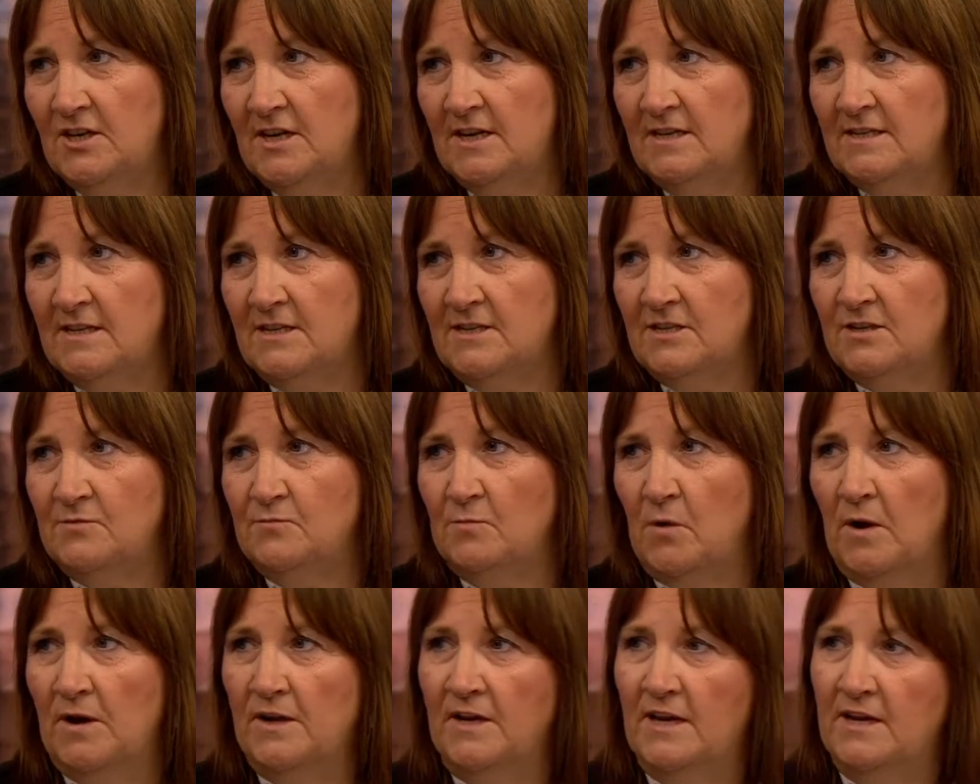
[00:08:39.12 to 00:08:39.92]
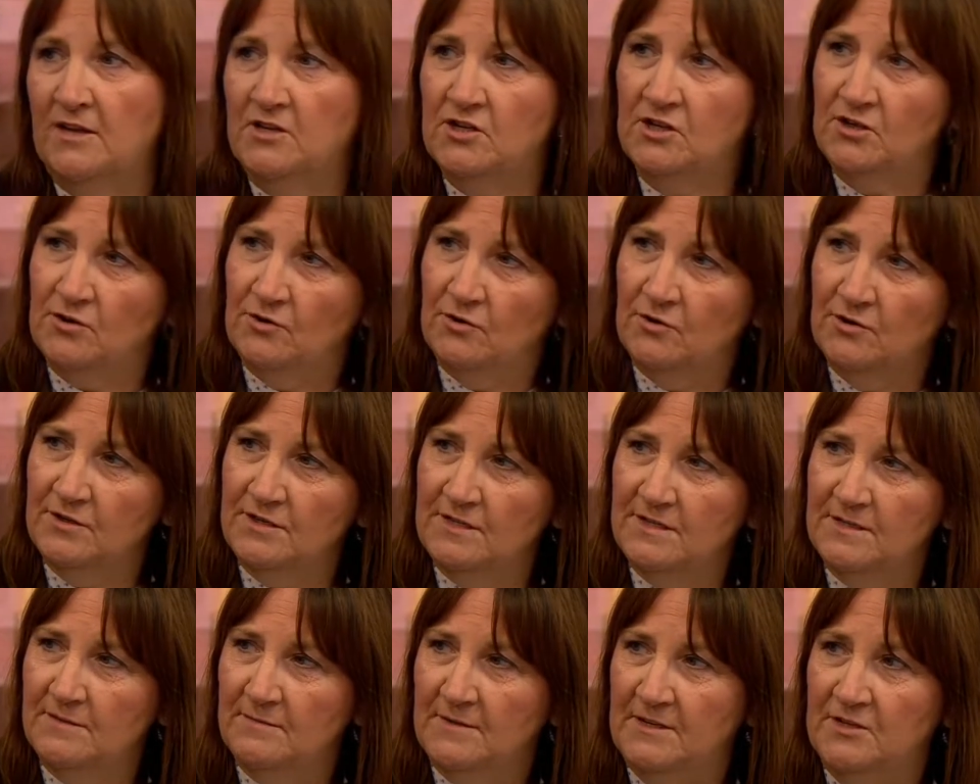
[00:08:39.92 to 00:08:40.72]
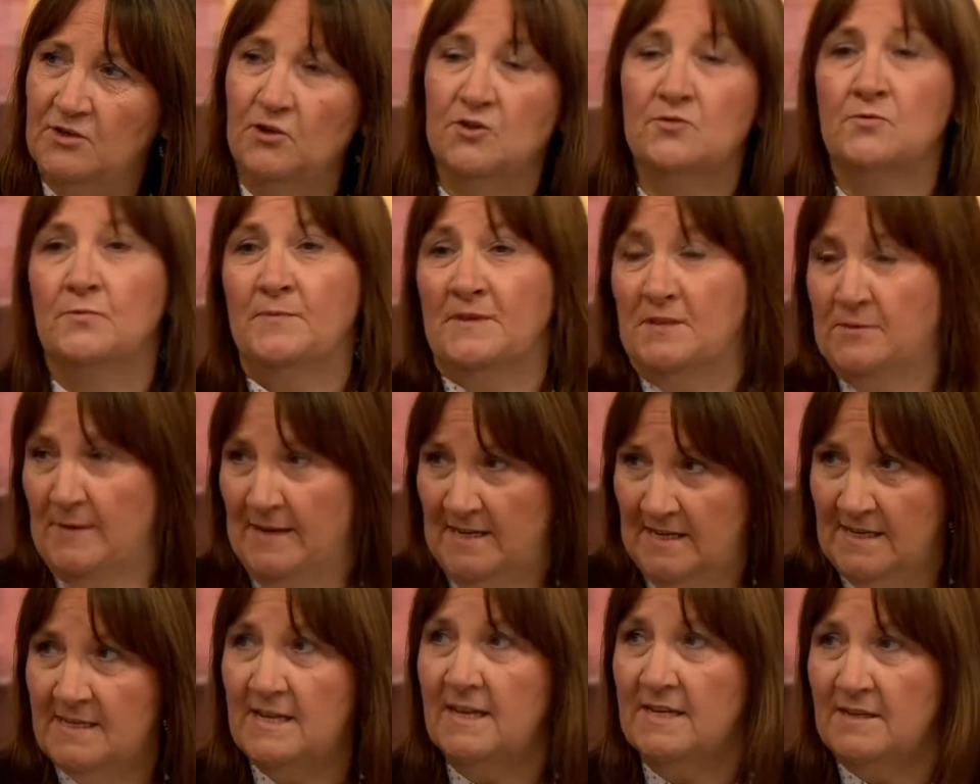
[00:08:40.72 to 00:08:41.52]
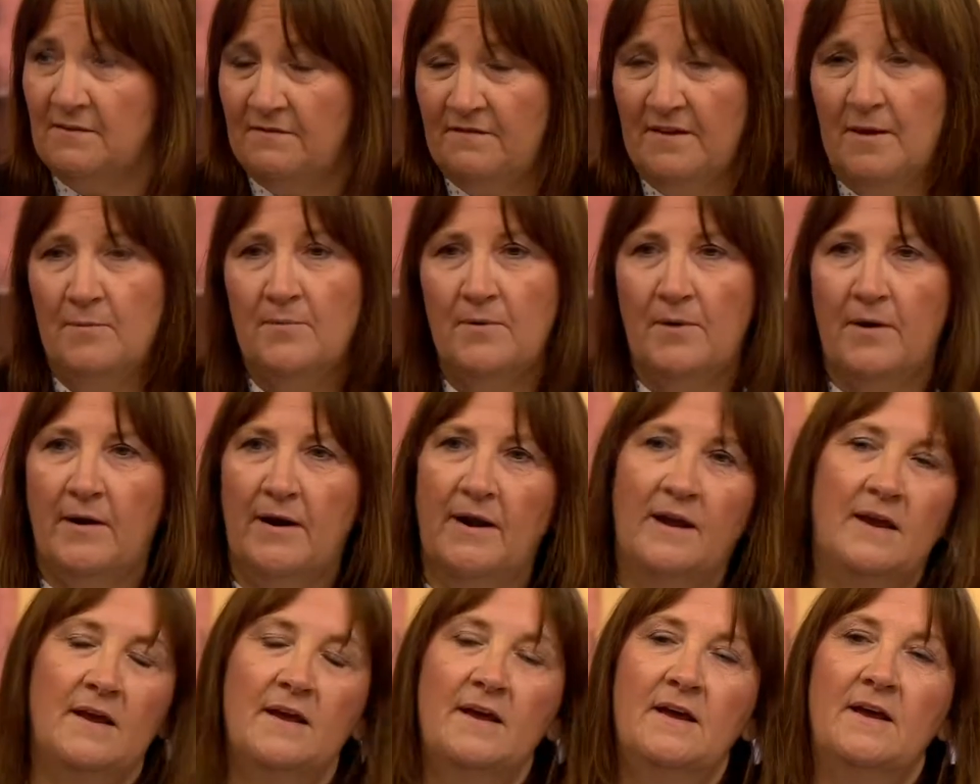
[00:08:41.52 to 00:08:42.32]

years. It's one year short. I mean, Josh will be 26 in February.